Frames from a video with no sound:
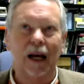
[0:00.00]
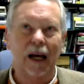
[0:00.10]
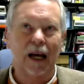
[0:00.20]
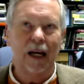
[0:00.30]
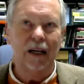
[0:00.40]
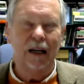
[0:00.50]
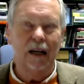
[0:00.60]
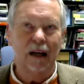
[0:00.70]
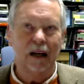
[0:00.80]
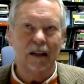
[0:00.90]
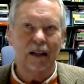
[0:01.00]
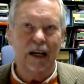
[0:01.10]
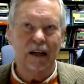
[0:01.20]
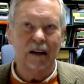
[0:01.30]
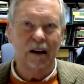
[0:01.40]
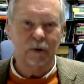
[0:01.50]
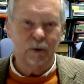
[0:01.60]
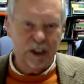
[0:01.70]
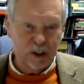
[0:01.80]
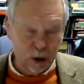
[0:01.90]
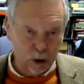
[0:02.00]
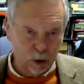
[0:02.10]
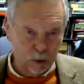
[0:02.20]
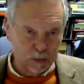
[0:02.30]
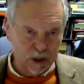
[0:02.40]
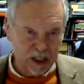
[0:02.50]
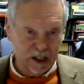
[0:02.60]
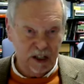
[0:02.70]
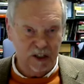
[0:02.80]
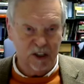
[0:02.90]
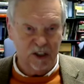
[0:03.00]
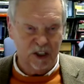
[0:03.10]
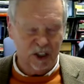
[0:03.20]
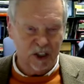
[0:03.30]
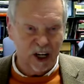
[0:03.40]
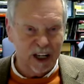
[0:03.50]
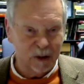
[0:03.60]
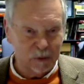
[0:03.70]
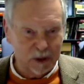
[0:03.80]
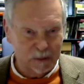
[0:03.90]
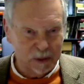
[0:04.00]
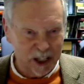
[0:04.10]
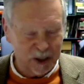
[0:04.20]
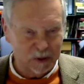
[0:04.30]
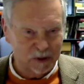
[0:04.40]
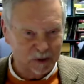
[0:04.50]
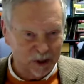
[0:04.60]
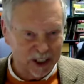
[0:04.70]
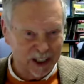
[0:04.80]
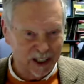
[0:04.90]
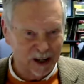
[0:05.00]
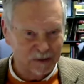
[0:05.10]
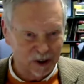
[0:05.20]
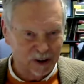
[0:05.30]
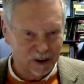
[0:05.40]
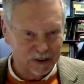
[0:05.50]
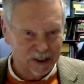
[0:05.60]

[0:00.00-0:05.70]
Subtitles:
And thank God we do, because society would be impossible if we didn't love our own.